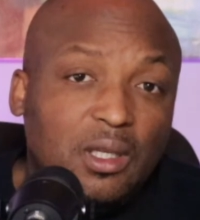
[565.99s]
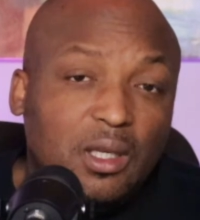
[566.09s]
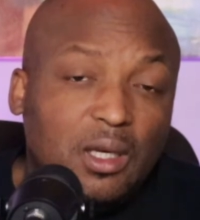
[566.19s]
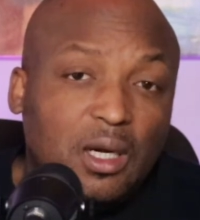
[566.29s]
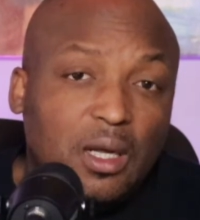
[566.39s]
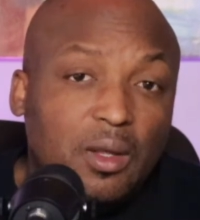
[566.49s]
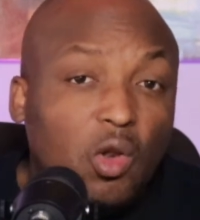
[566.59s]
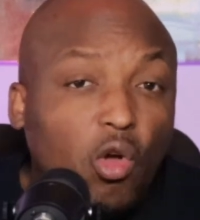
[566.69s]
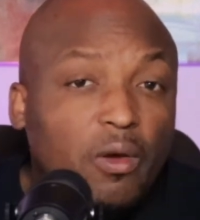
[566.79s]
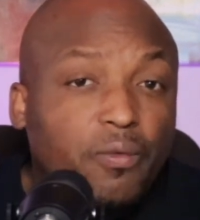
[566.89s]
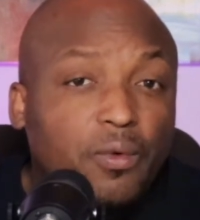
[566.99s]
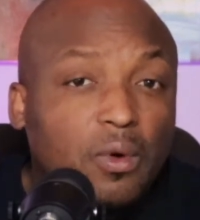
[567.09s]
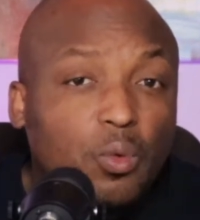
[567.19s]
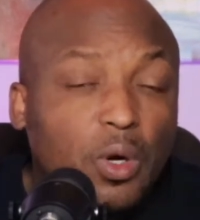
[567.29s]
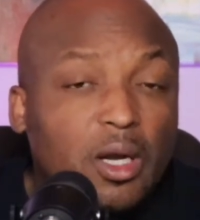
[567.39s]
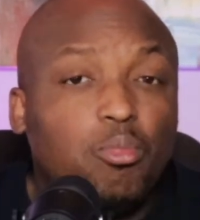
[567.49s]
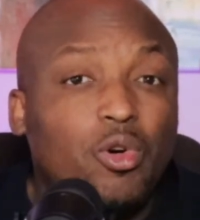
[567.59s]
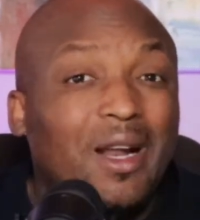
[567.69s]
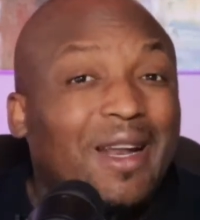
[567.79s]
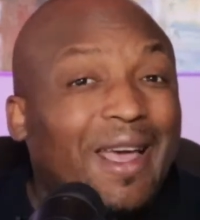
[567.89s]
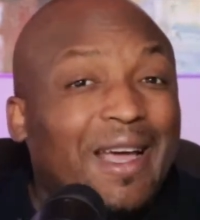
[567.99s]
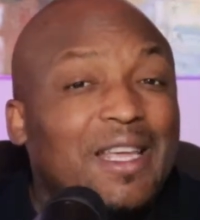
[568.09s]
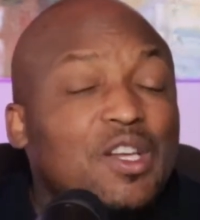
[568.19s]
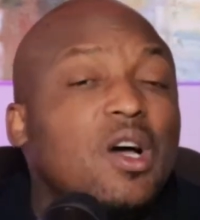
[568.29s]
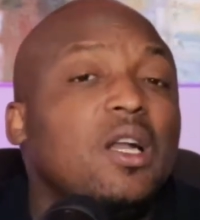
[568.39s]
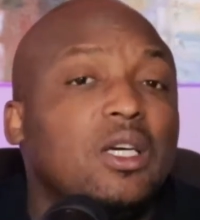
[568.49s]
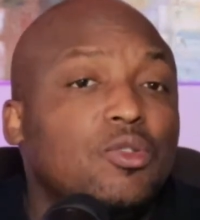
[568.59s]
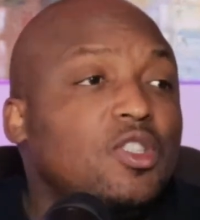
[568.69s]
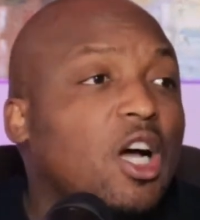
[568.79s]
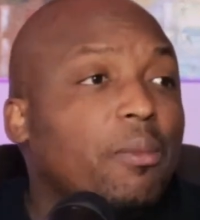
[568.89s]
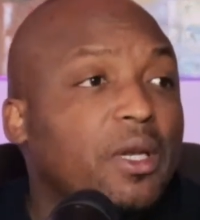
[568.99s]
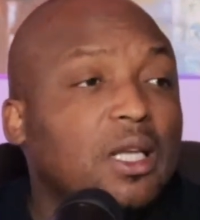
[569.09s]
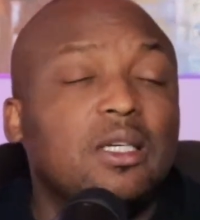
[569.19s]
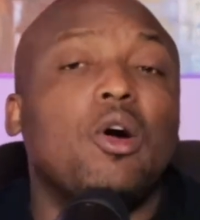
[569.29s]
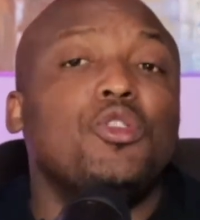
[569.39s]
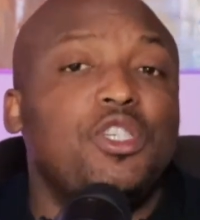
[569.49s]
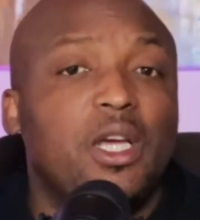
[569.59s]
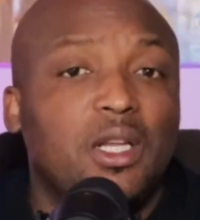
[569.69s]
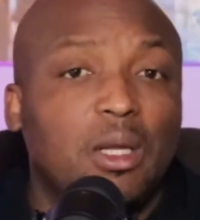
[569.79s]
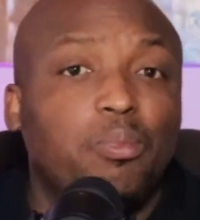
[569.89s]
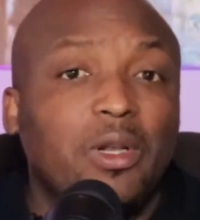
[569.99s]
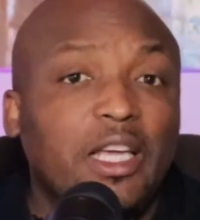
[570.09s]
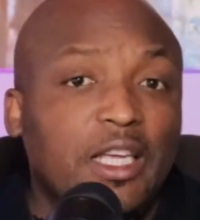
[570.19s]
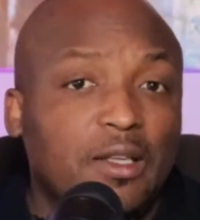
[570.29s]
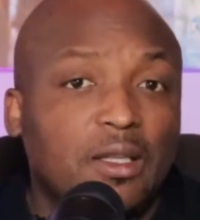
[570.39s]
the lawyer for Roddie Bryant, had he done a good job in negotiating a plea